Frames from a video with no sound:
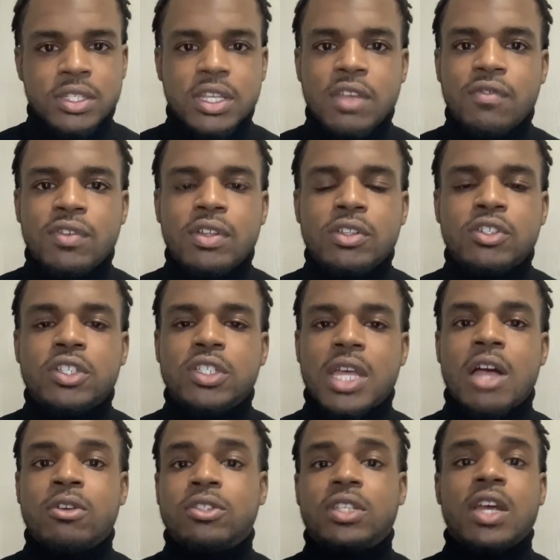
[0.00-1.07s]
even just
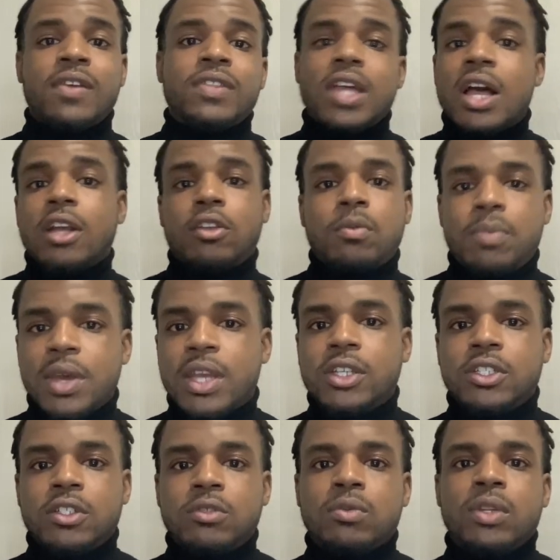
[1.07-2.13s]
outside of the
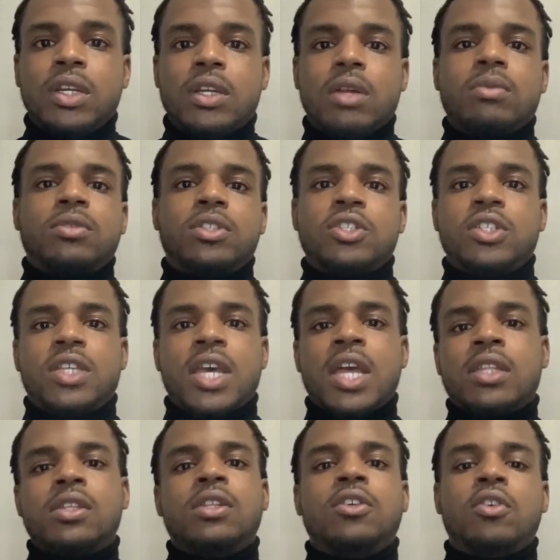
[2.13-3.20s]
occupations, when it comes to just
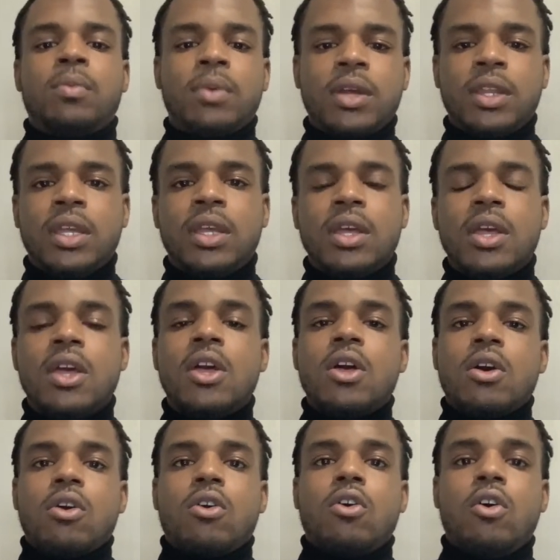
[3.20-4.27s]
handling your money,
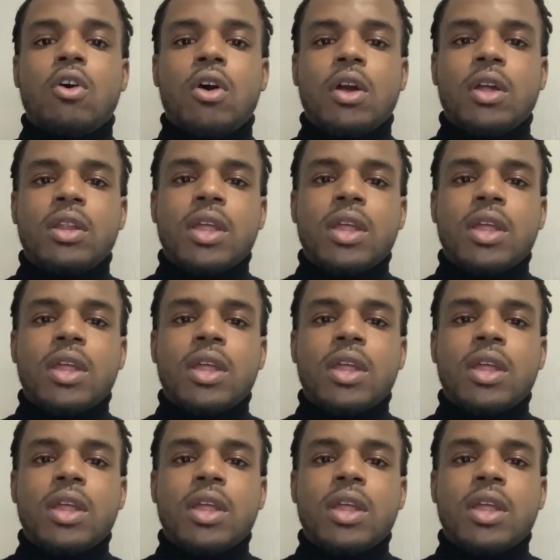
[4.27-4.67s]
on